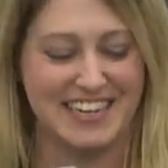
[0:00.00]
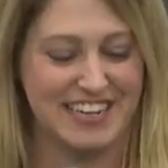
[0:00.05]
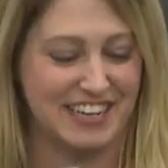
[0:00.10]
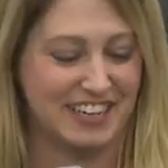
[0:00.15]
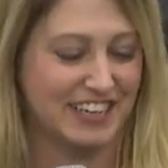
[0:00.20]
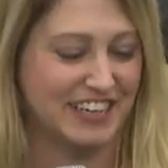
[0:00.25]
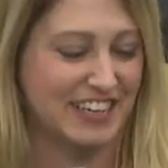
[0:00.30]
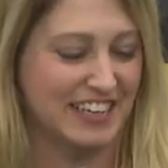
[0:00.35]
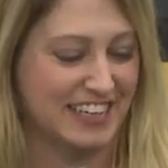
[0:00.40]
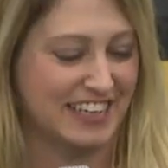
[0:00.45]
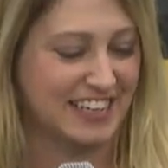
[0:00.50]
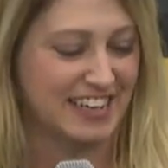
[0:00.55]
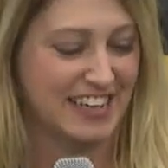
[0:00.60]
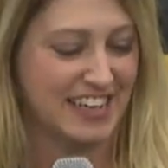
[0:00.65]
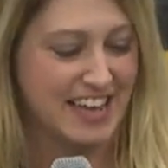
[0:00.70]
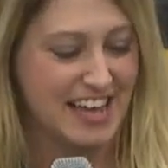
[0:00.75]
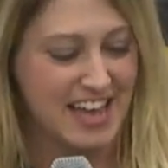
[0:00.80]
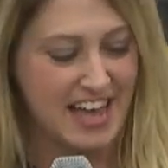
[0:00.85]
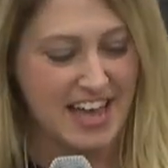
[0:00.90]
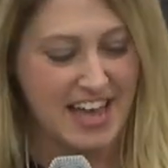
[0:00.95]
later.
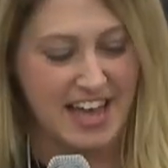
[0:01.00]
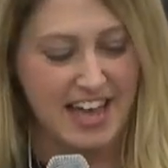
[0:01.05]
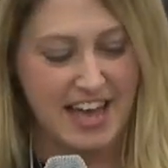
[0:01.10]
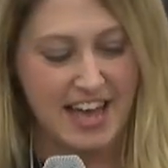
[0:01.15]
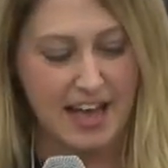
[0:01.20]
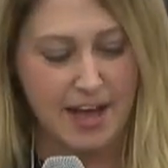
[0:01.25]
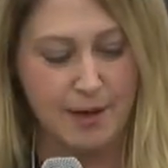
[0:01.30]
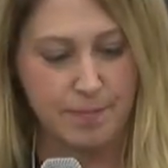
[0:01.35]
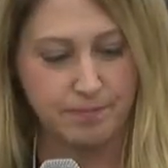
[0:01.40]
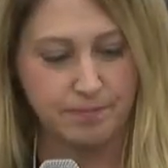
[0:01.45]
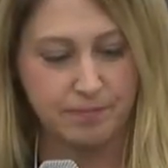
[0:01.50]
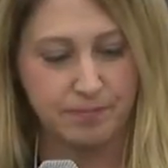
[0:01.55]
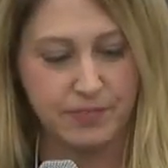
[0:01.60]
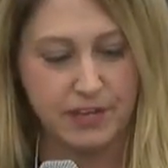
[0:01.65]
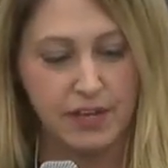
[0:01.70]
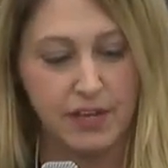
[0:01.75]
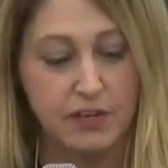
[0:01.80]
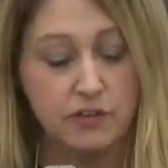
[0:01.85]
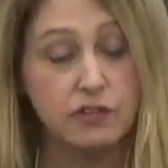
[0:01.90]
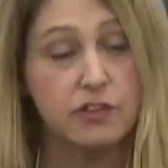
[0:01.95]
um,
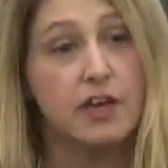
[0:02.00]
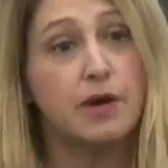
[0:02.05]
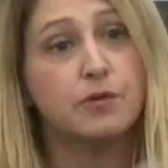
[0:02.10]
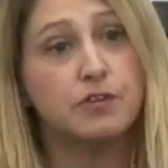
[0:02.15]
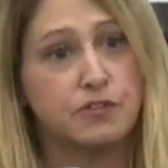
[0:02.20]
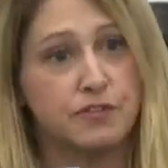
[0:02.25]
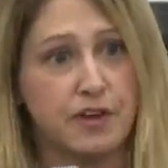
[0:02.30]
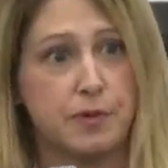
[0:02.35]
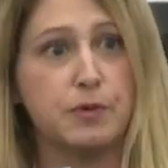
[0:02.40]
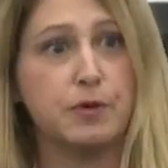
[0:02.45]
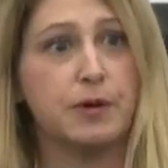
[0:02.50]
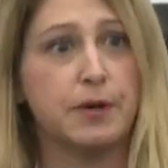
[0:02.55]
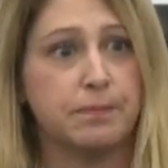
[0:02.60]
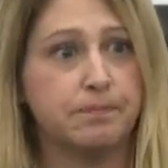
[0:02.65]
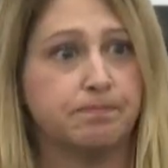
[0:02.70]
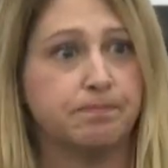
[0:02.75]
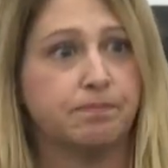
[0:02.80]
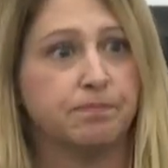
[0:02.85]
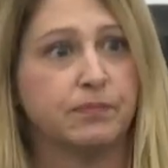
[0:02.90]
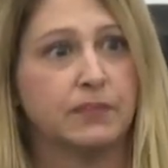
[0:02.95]
so that was February.
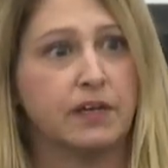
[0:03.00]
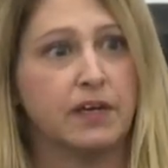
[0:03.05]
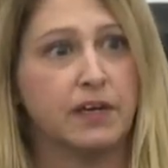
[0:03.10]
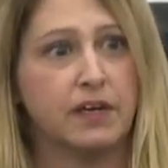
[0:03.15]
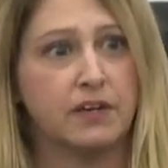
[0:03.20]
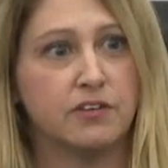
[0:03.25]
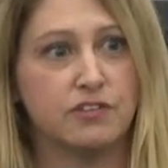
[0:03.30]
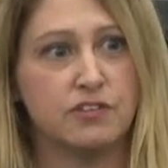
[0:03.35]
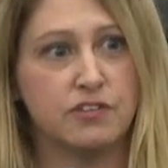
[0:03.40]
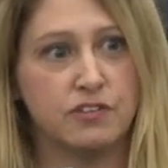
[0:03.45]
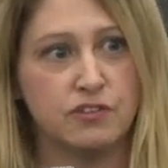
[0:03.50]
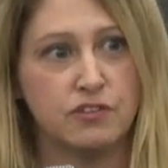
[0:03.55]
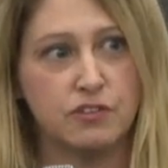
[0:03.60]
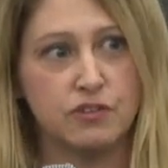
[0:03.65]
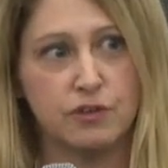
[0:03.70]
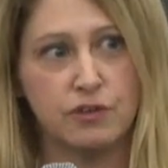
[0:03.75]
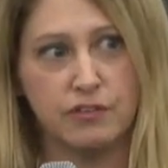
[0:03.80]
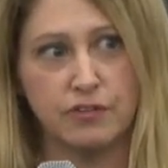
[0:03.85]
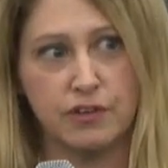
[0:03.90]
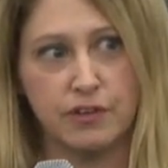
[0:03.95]
Uh, so this is
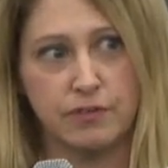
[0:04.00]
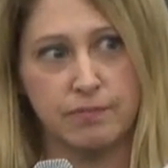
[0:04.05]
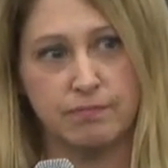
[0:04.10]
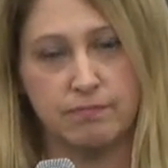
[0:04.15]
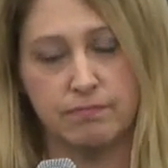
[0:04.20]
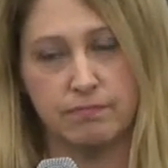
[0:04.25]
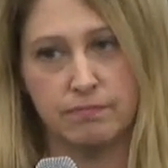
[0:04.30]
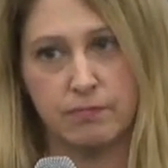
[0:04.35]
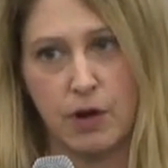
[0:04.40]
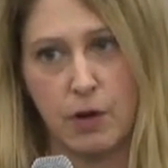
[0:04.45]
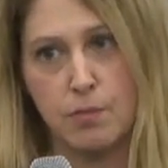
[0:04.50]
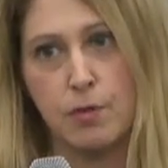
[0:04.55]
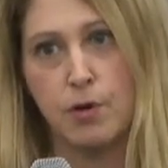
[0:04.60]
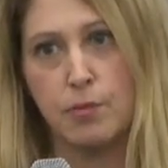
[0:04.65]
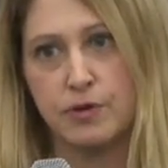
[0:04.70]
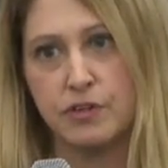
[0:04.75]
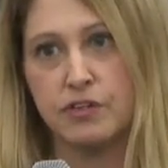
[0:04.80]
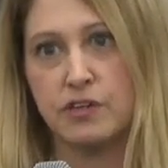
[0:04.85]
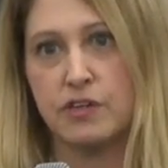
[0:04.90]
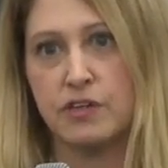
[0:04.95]
sort of a, a
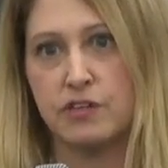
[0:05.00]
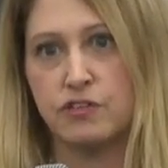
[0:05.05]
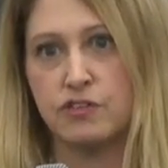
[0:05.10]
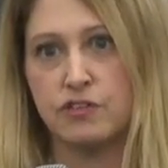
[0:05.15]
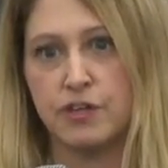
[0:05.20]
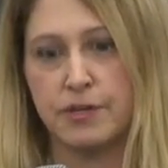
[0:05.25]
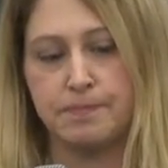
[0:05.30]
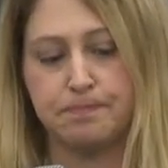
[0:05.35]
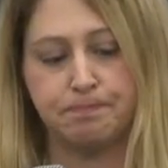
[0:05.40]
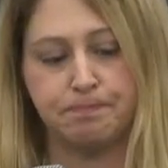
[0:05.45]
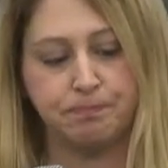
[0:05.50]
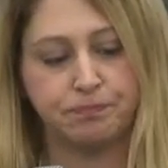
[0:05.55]
moment in history.